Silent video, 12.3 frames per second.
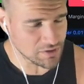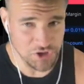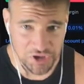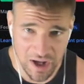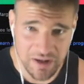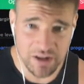
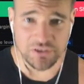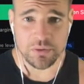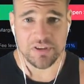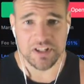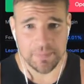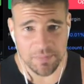Shout out
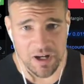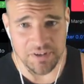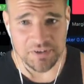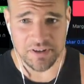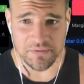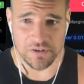to the
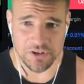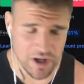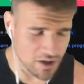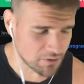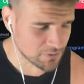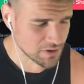sponsors of the
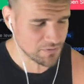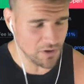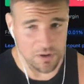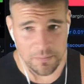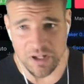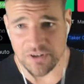channel. First of
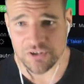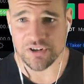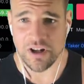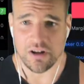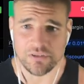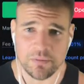all, a major
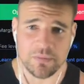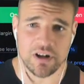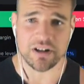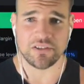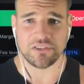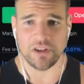shout out to
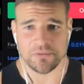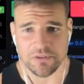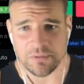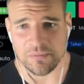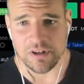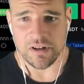Market
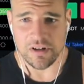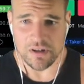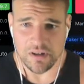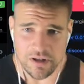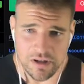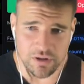Cipher,
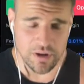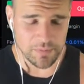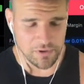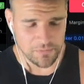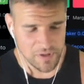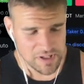
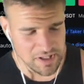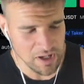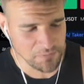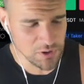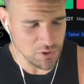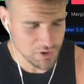CryptoFace.
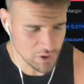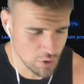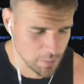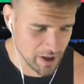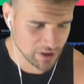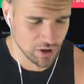If you use the
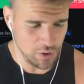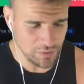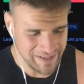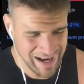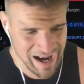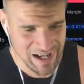coupon
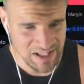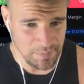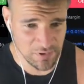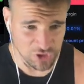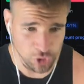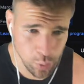code
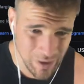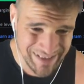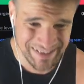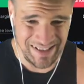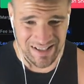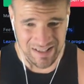
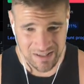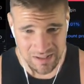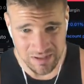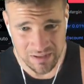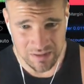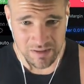CASPER20
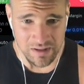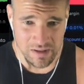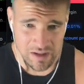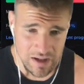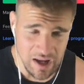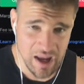
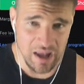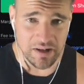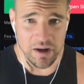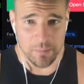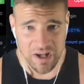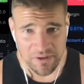
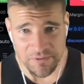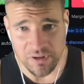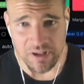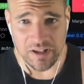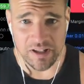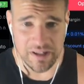and my
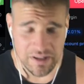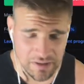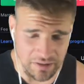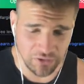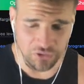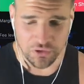affiliate link in
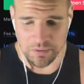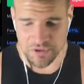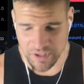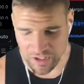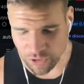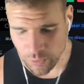the
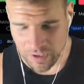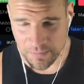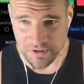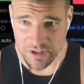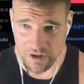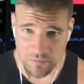description, get
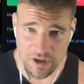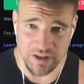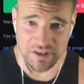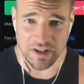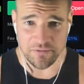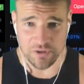20% off
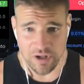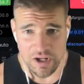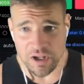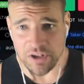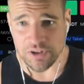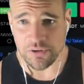Market Cipher.
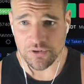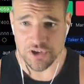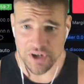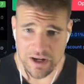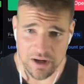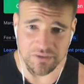Huge
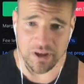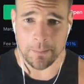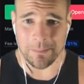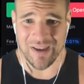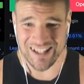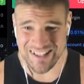shout out to
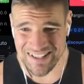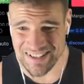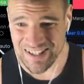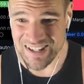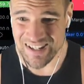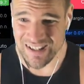
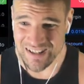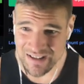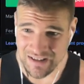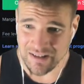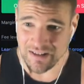MEXC.